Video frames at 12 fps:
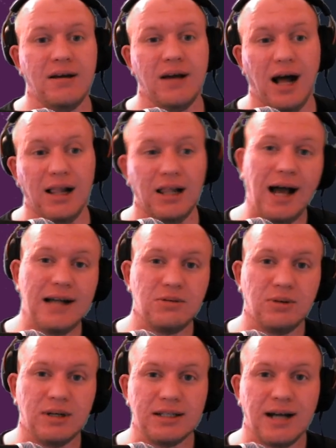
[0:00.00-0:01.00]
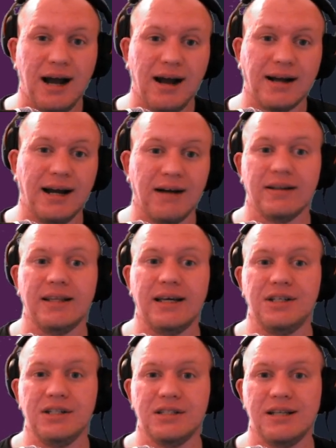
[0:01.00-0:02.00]
Alliance Wars are
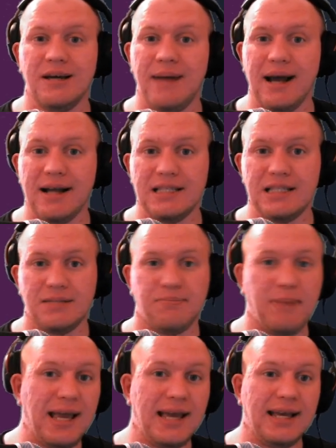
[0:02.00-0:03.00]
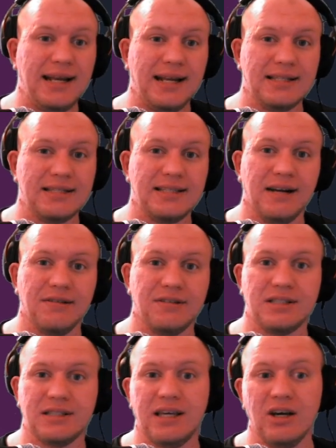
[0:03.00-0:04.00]
currently just about speed instead of
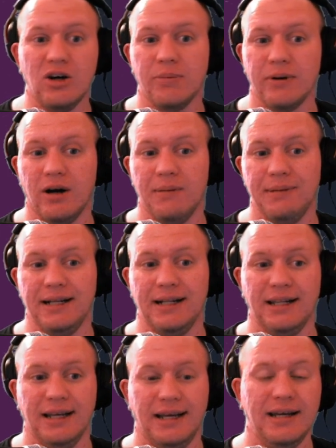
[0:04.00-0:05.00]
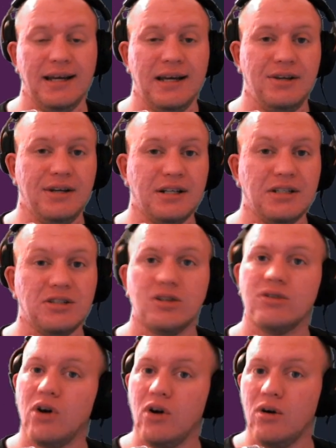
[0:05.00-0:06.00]
skill predominantly. You can just
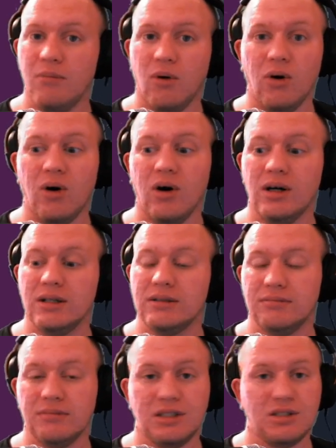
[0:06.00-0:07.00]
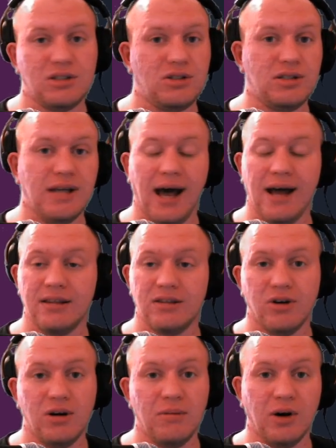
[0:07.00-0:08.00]
throw more uh,
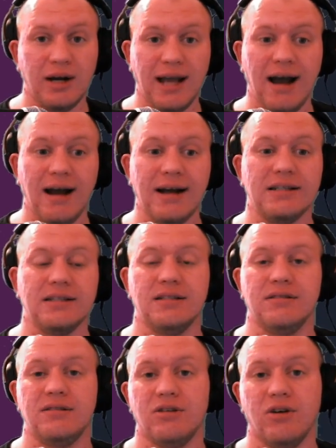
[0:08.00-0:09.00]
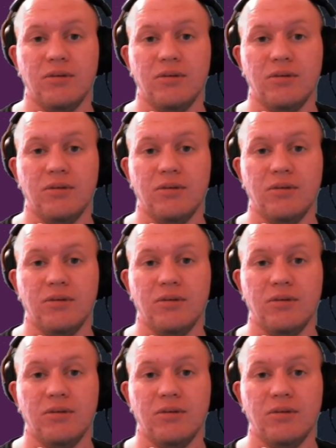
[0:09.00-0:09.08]
throw more characters and throw